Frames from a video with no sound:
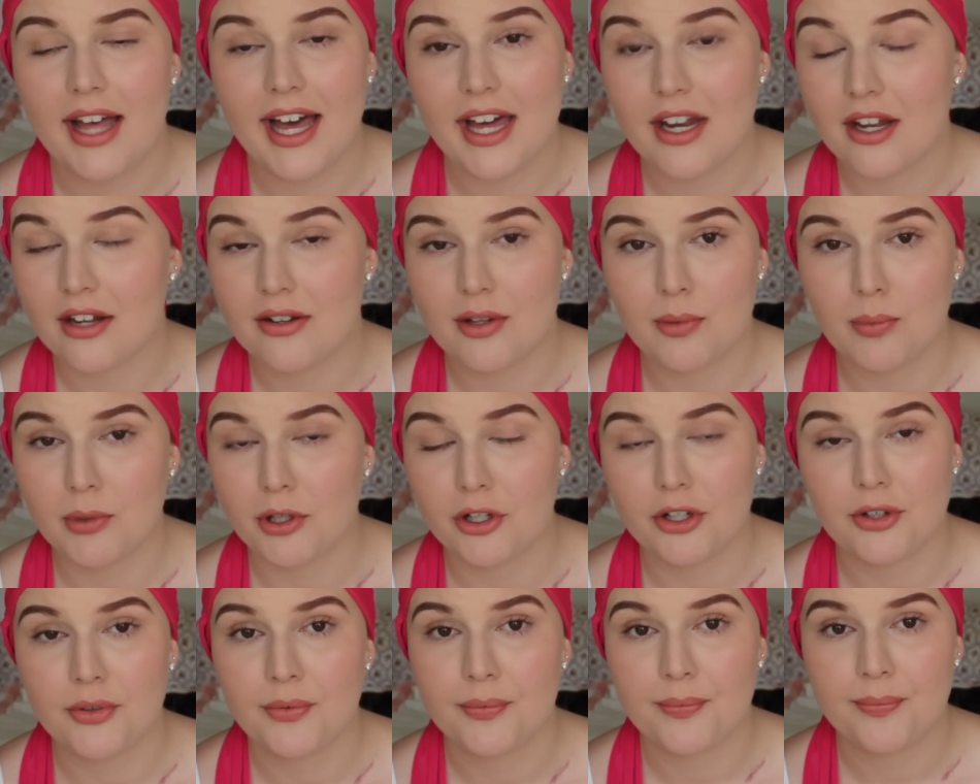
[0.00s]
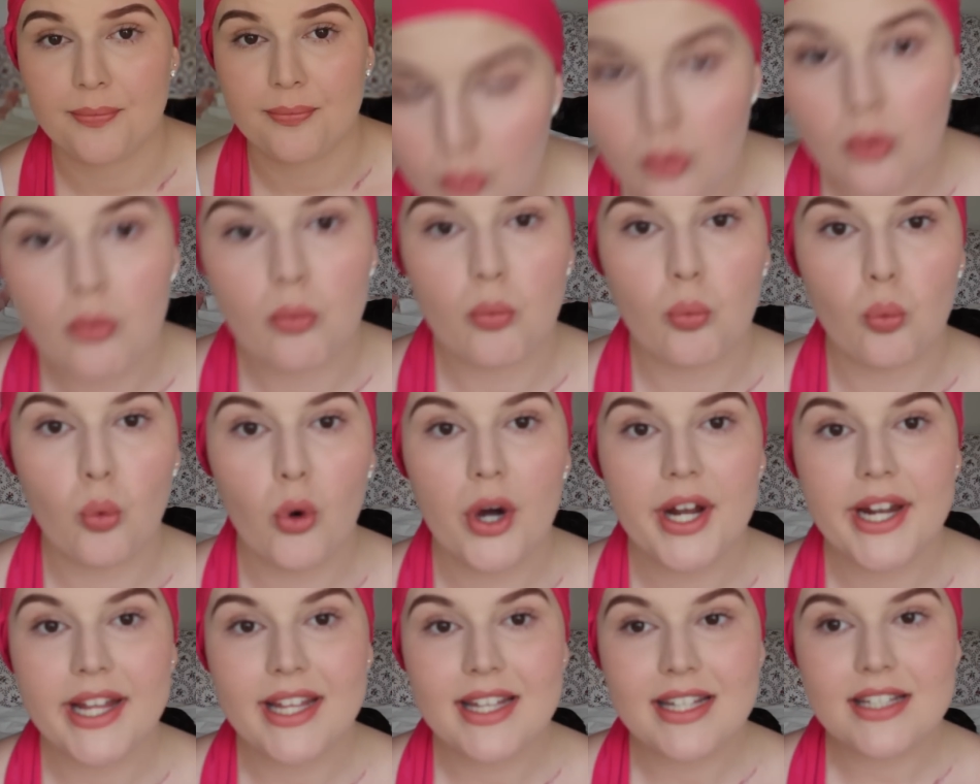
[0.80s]
out of the blue.
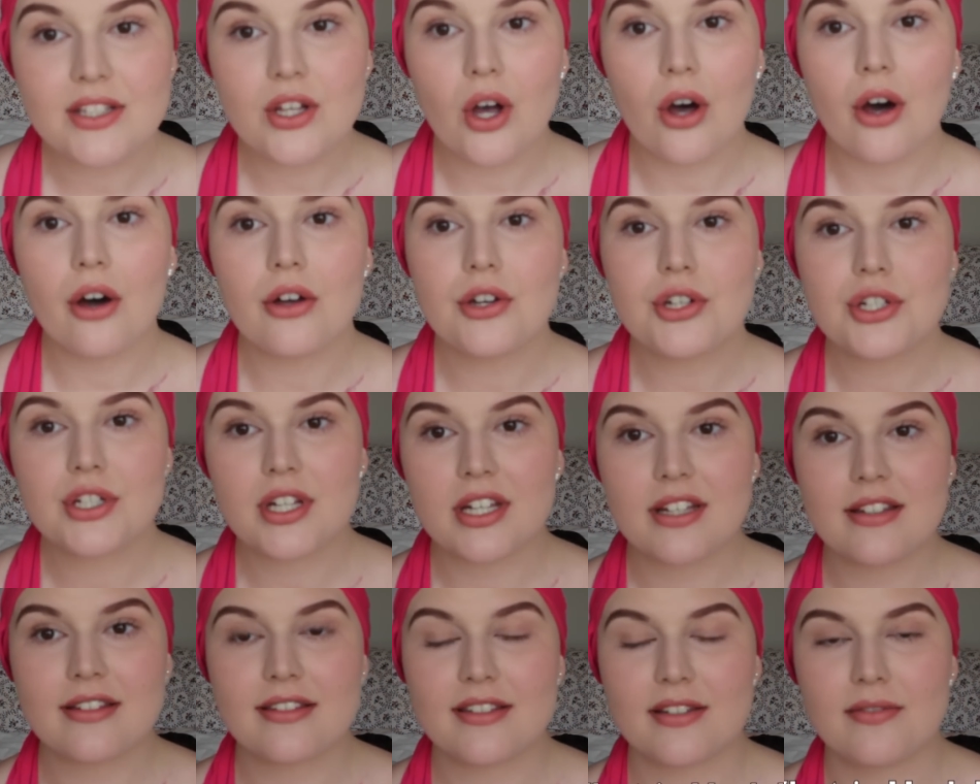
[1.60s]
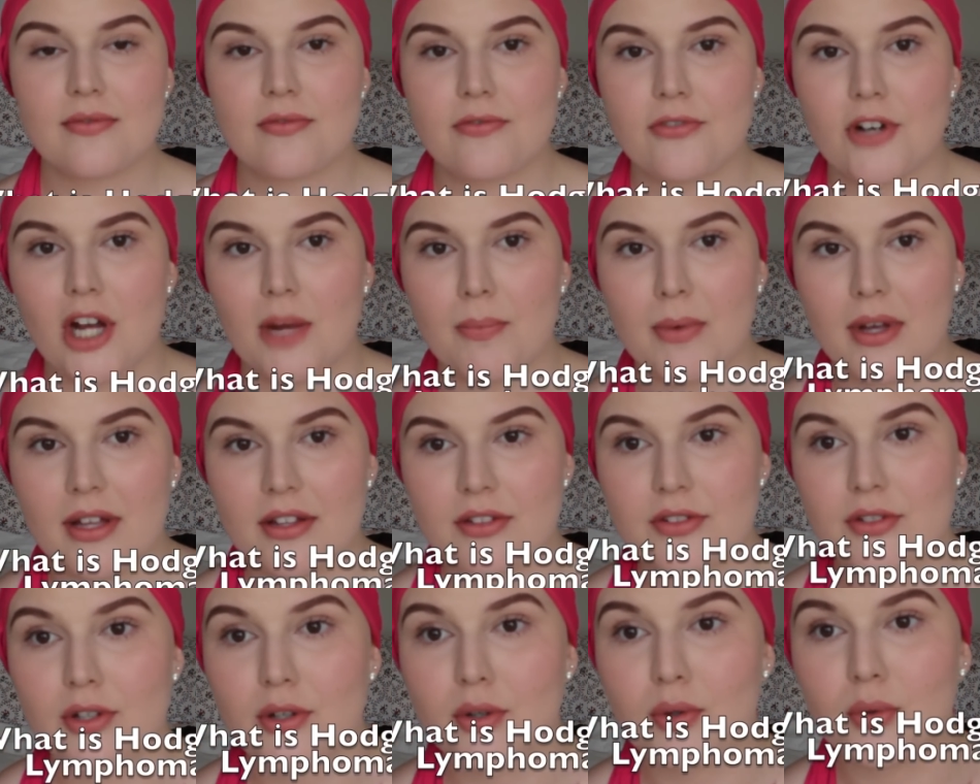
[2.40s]
What is Hodgkins
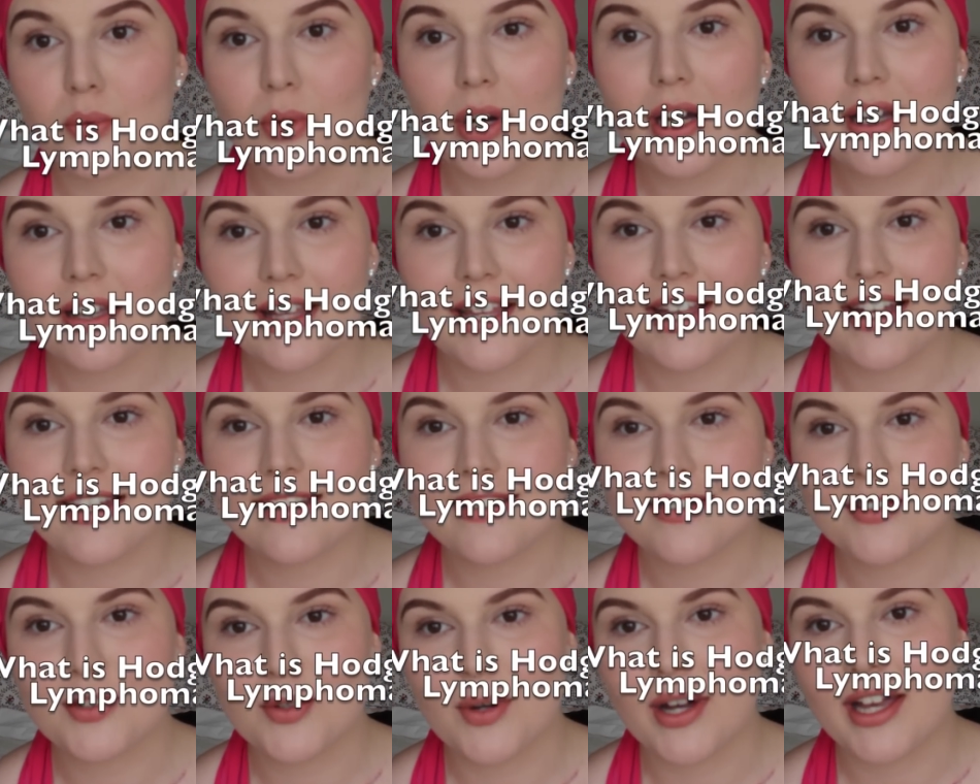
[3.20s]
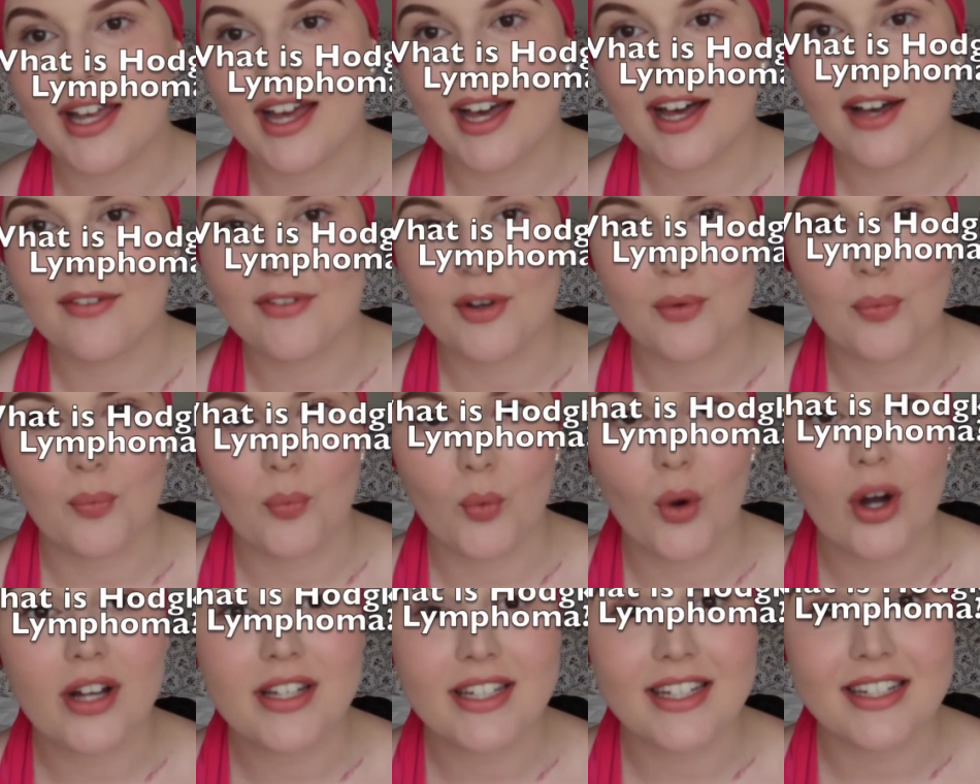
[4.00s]
lymphoma? So what cancer do I have
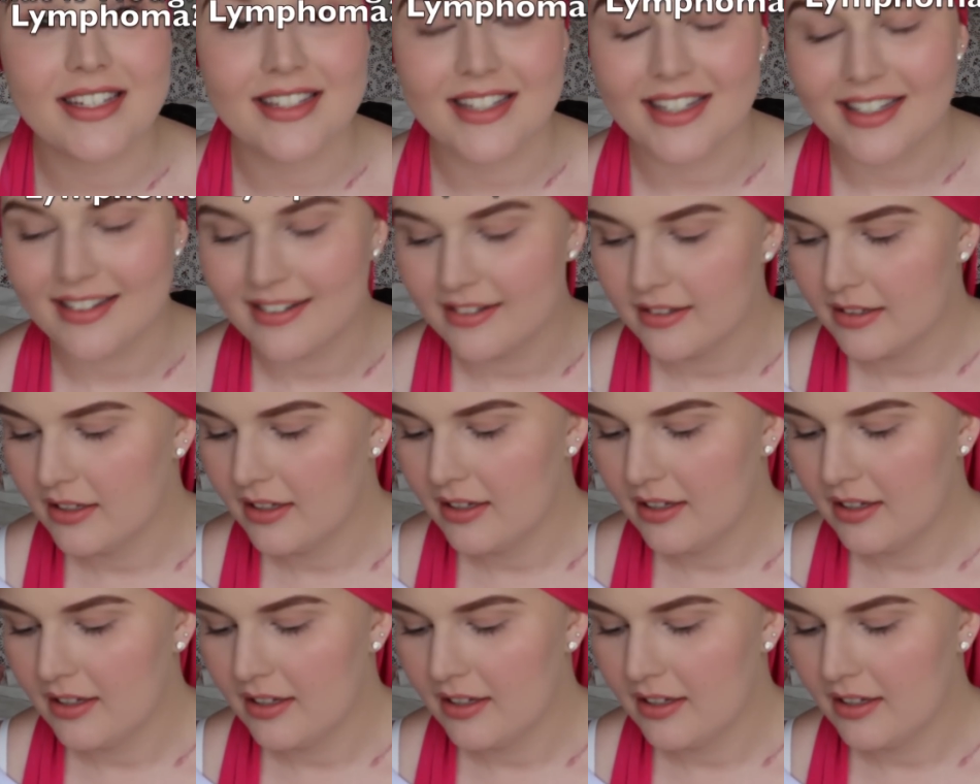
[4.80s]
and what is it?